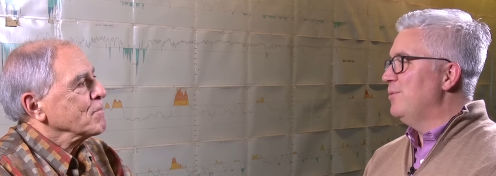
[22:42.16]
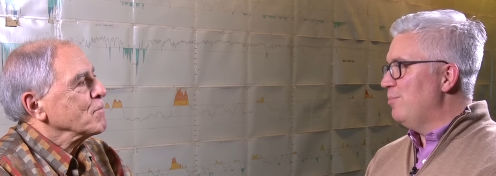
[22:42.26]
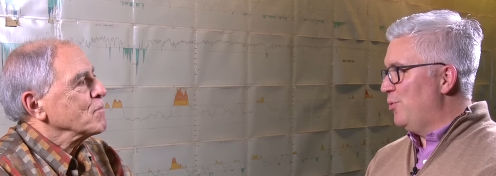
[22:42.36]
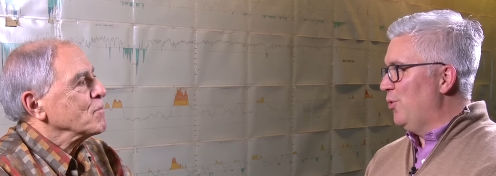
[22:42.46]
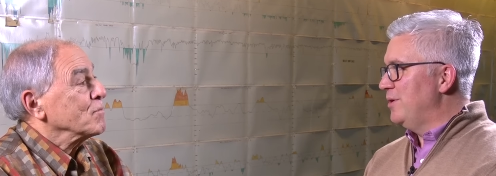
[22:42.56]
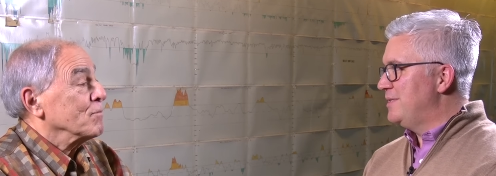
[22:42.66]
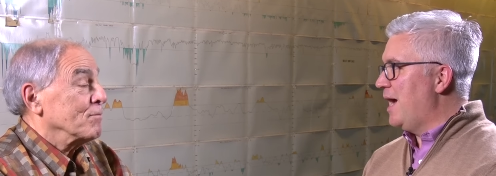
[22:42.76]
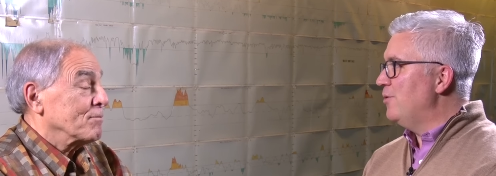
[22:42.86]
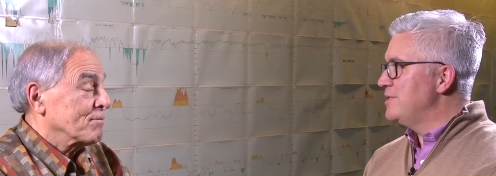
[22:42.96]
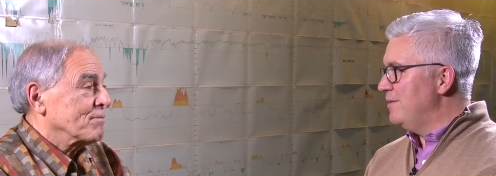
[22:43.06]
Speaker 1: report,
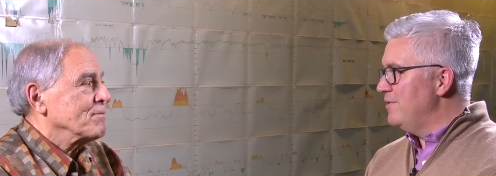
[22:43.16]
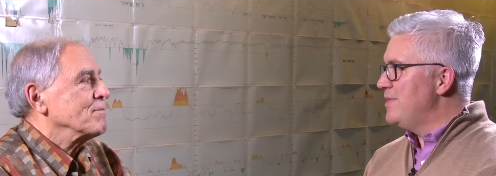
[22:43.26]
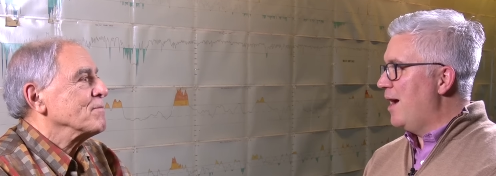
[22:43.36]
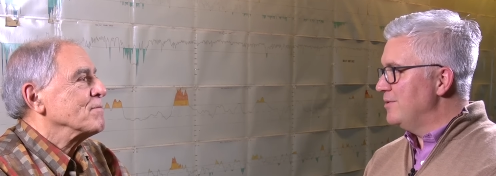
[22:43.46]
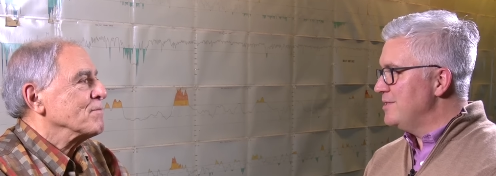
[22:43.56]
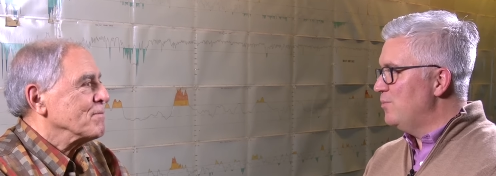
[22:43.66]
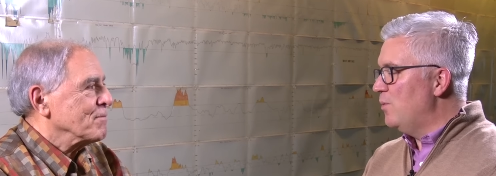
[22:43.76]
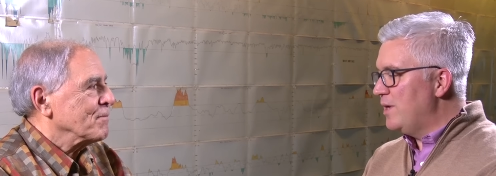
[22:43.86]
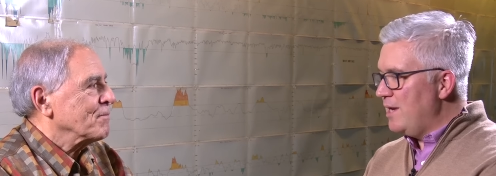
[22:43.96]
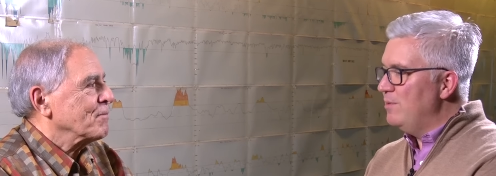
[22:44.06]
Dow 7000.
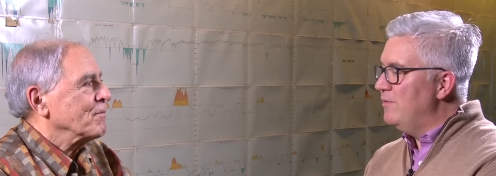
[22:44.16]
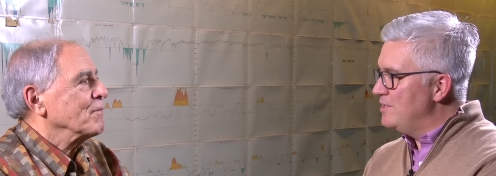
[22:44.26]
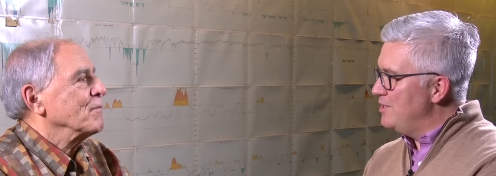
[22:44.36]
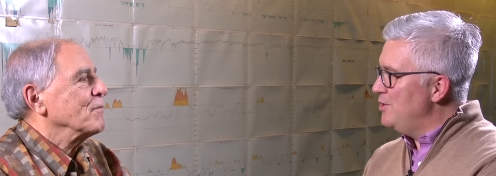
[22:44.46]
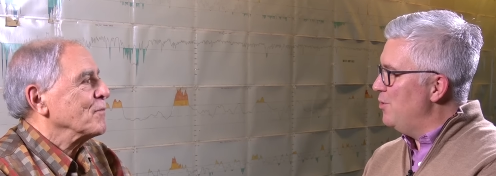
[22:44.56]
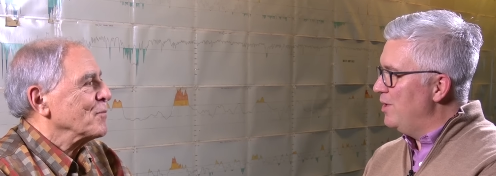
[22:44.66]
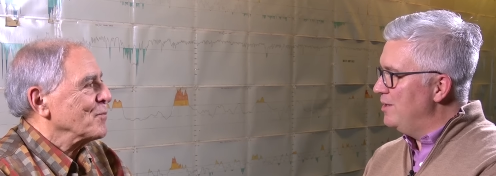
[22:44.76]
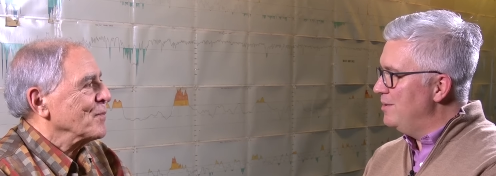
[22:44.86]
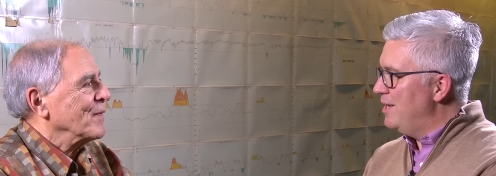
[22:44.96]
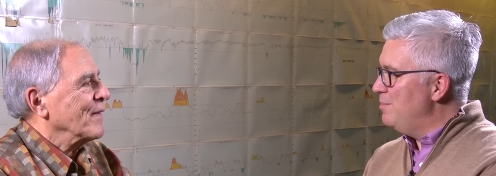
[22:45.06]
When we came to visit you
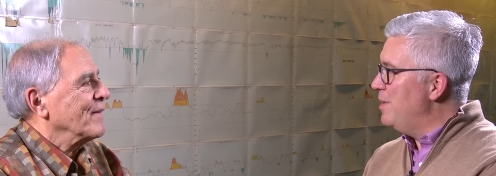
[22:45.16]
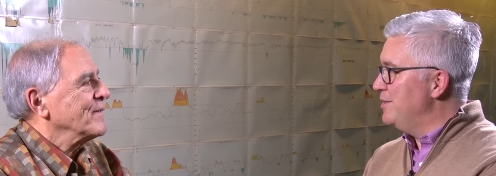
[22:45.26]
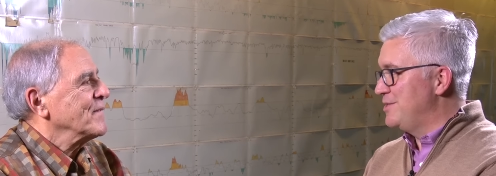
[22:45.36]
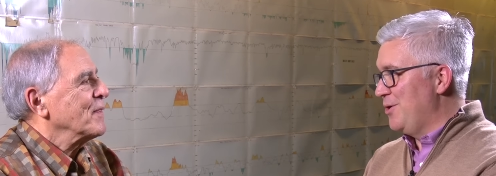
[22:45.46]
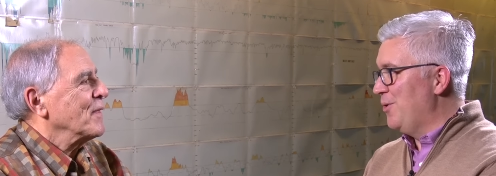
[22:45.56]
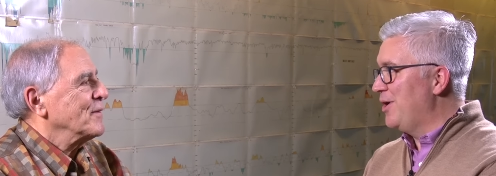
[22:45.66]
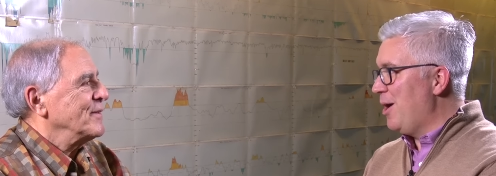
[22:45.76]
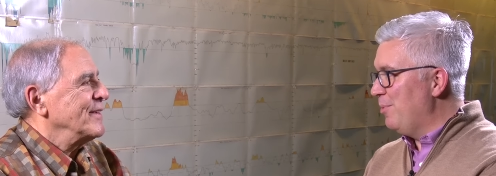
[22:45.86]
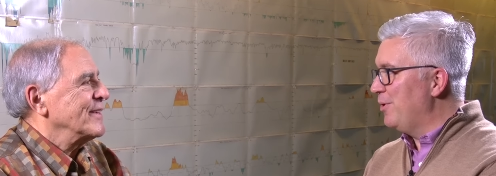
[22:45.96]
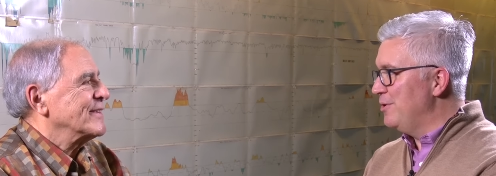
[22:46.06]
in, in Minnesota a
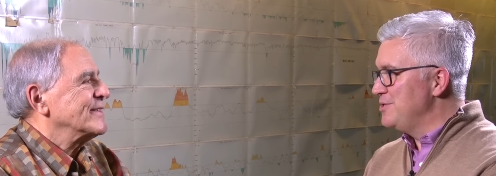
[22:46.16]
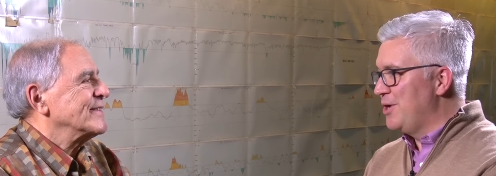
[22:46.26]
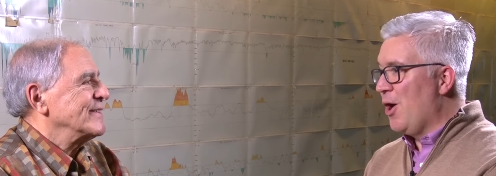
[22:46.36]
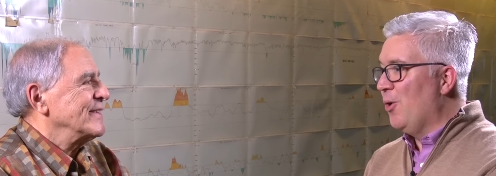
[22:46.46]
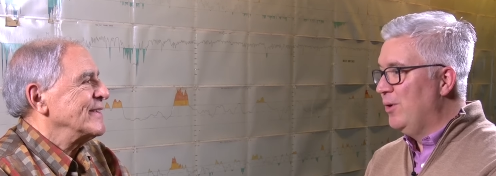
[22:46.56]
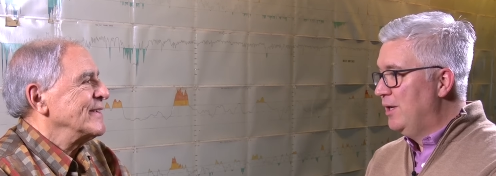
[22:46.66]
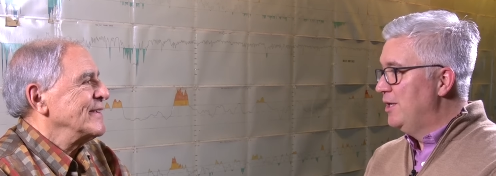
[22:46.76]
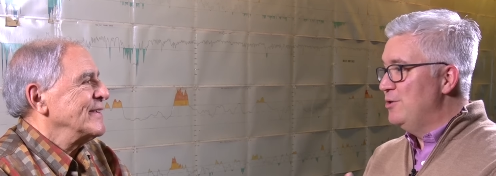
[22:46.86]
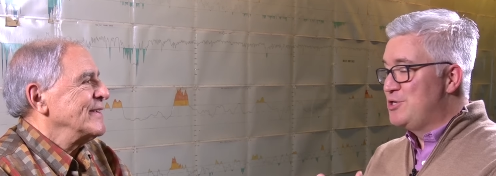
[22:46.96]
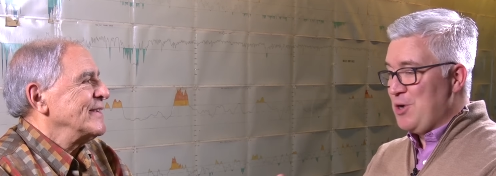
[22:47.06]
couple years ago,
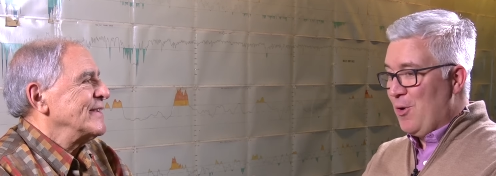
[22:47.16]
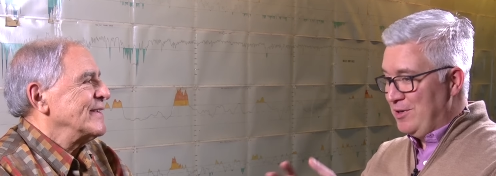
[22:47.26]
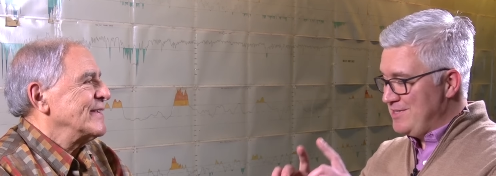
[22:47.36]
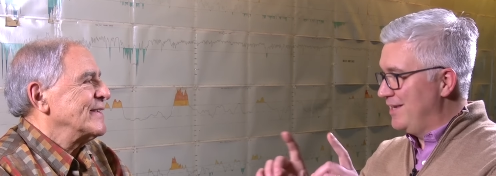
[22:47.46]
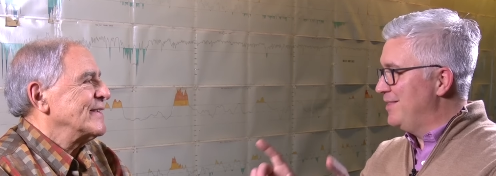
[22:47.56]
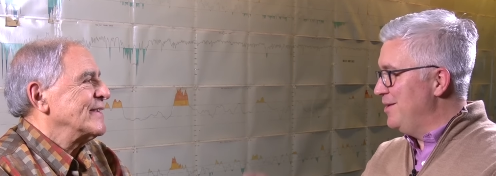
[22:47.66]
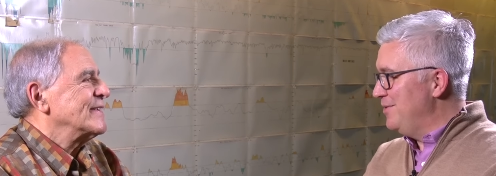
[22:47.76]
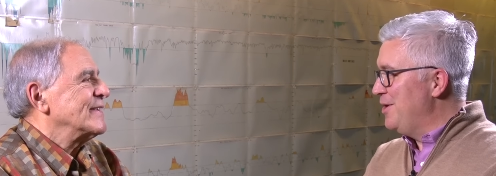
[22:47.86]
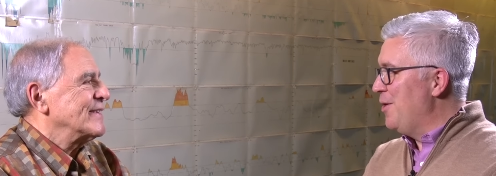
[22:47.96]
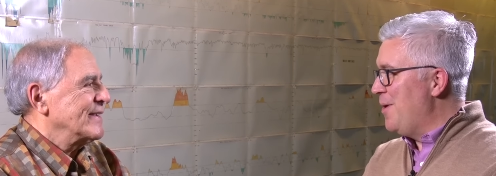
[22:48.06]
you showed us like
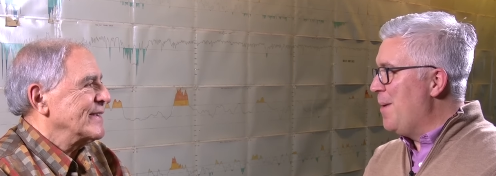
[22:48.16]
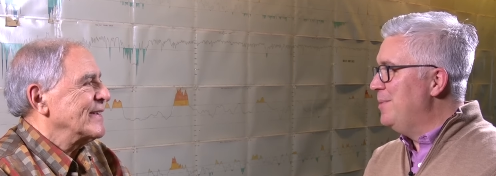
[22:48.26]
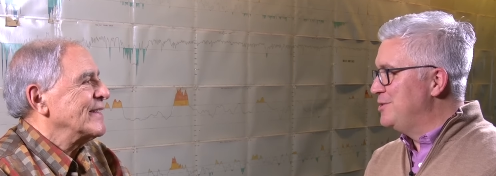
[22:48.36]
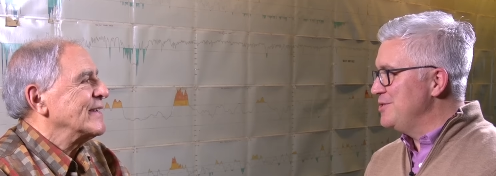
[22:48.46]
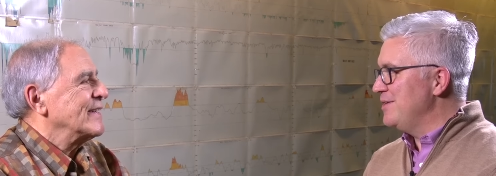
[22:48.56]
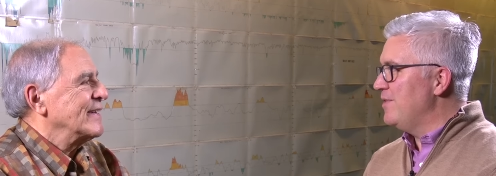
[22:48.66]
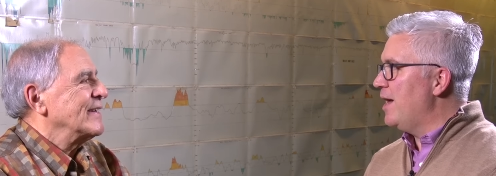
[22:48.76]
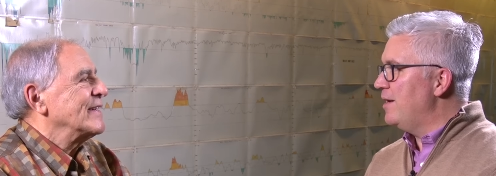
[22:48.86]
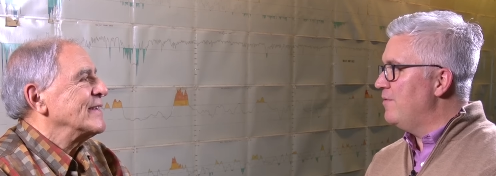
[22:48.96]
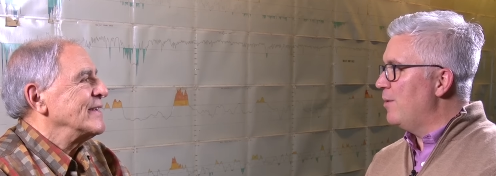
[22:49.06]
the you know the images of
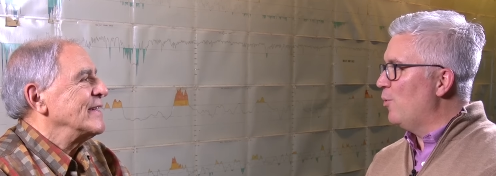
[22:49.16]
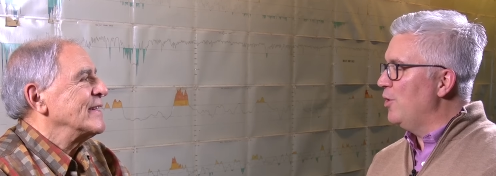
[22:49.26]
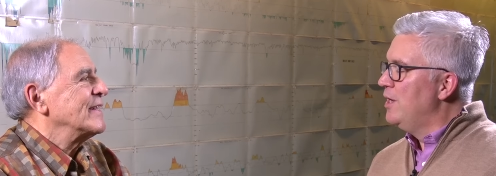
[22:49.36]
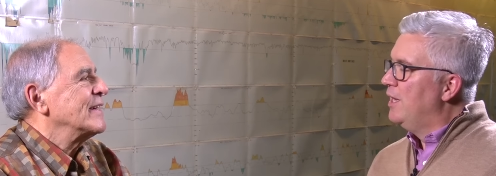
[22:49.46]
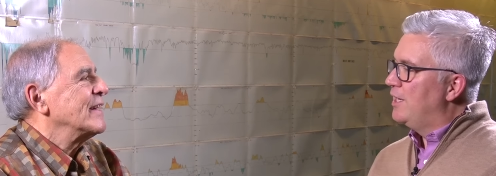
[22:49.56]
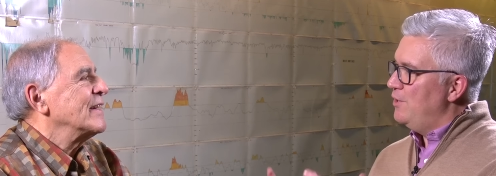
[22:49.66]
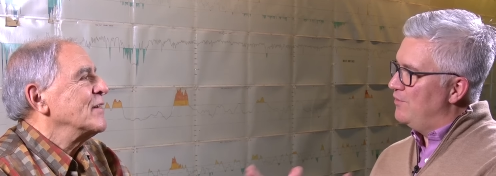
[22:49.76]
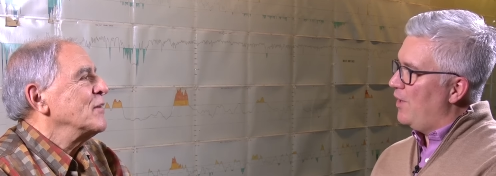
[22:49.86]
that of that mm-hmm. report. Can you